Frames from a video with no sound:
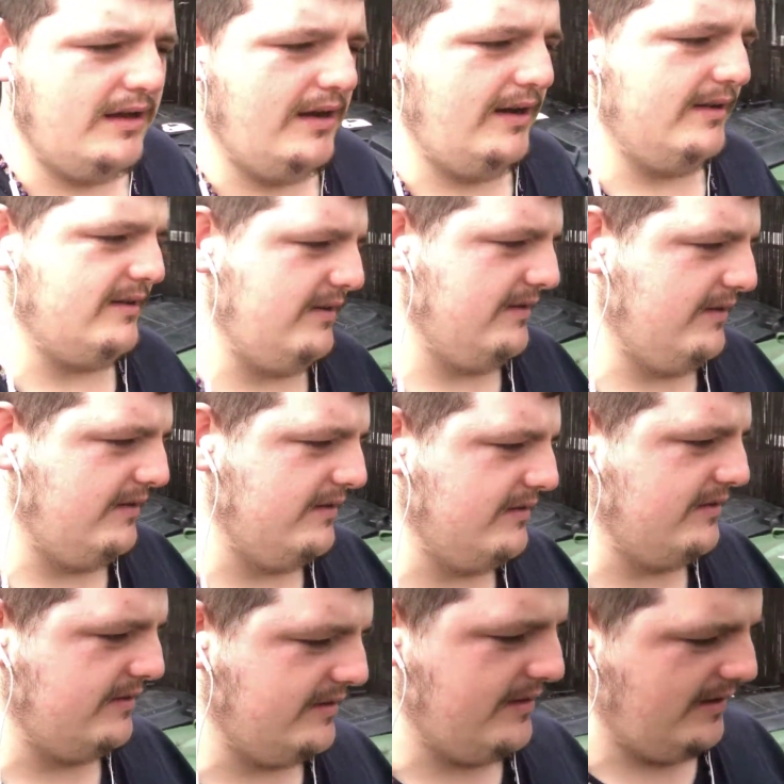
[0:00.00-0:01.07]
I don't know,
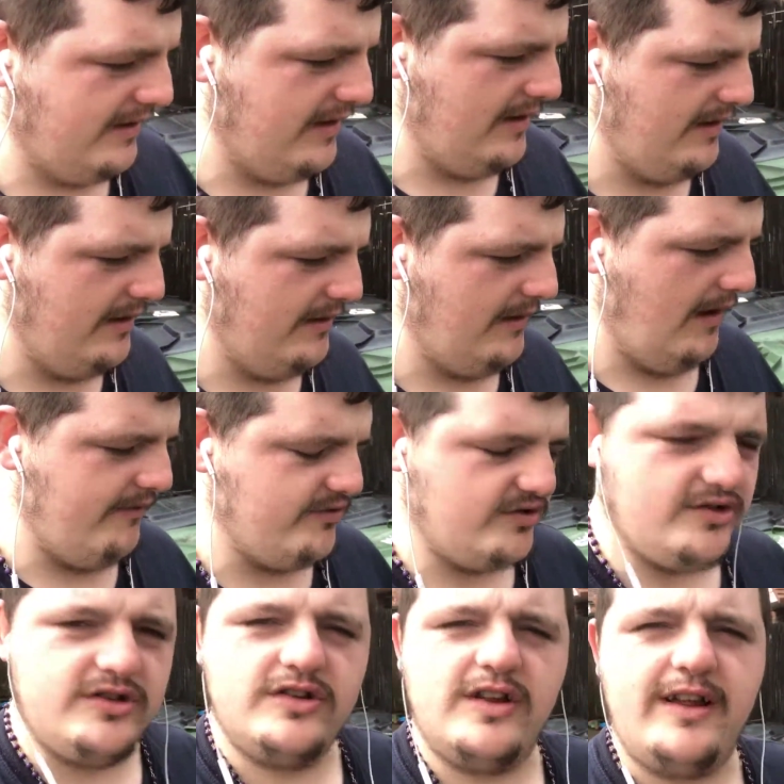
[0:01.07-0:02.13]
just I
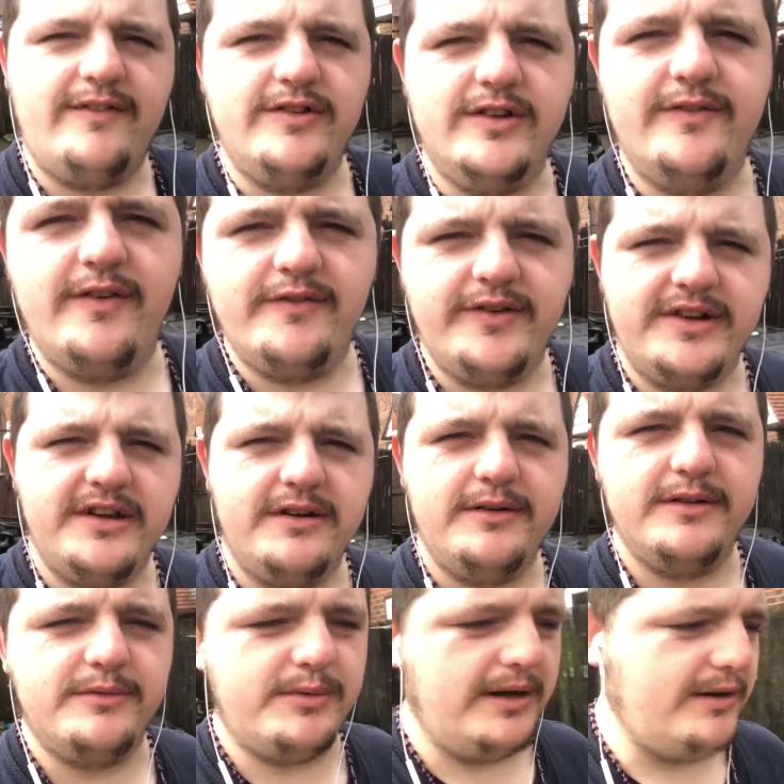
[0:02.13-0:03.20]
should have another video
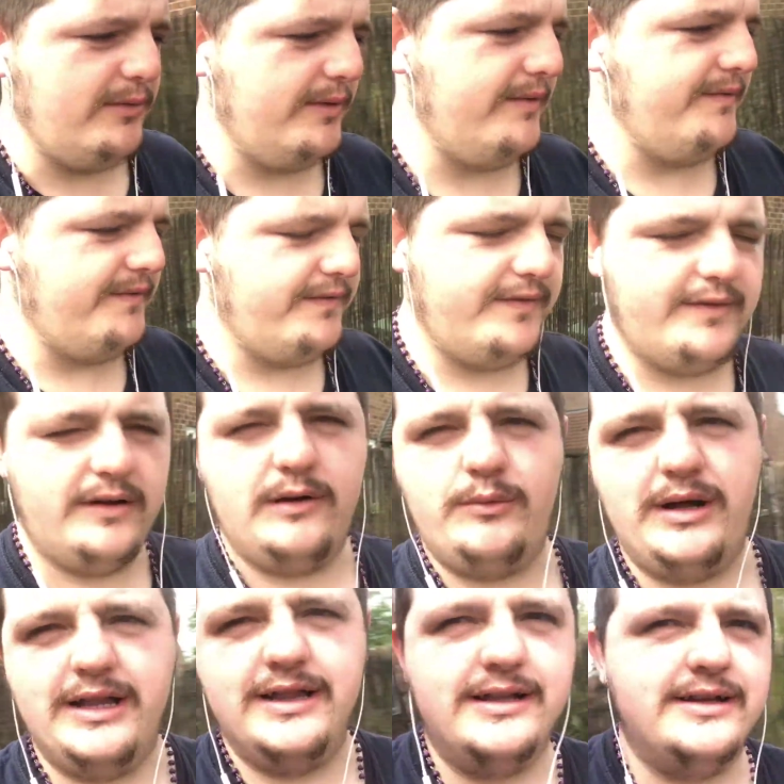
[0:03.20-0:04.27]
as well with,
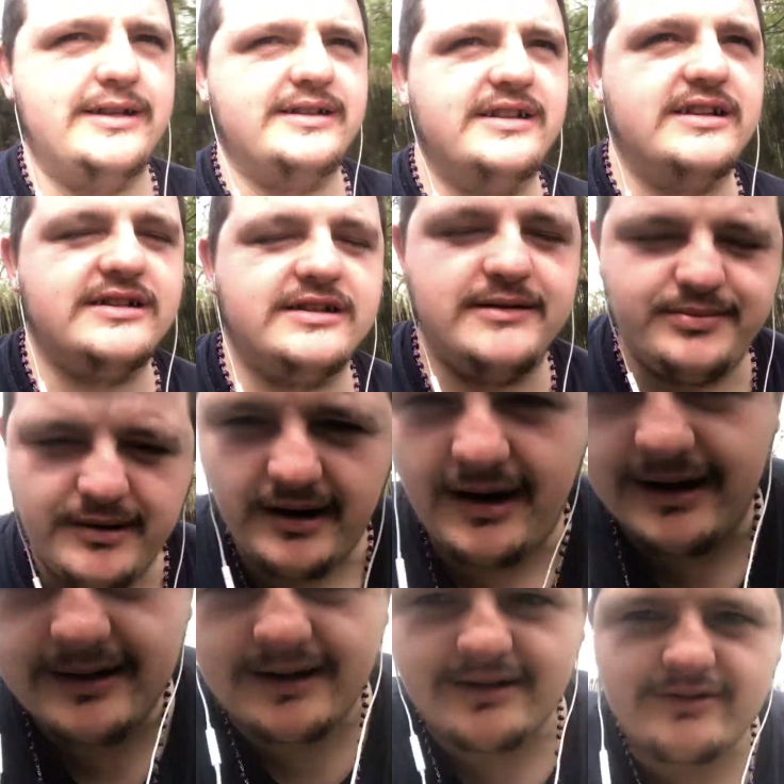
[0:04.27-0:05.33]
well, it's a
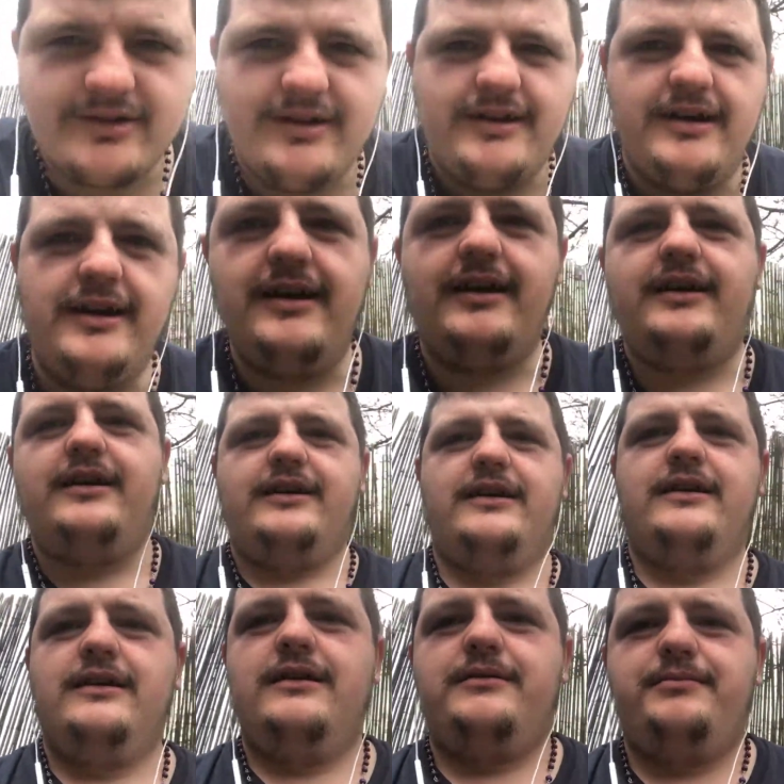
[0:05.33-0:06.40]
surprise actually,
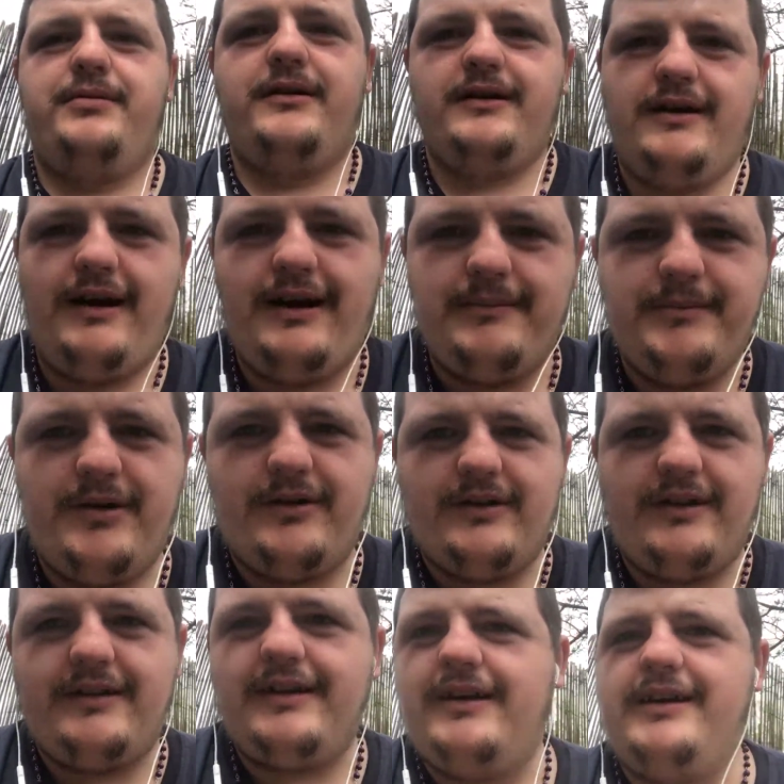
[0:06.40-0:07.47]
but I'm not
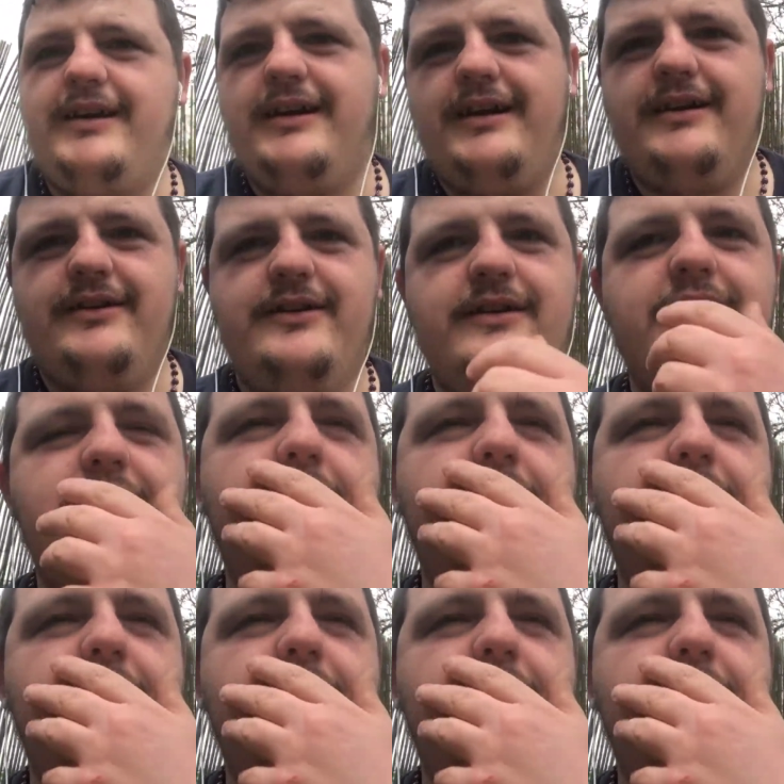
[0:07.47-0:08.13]
gonna tell you guys yet.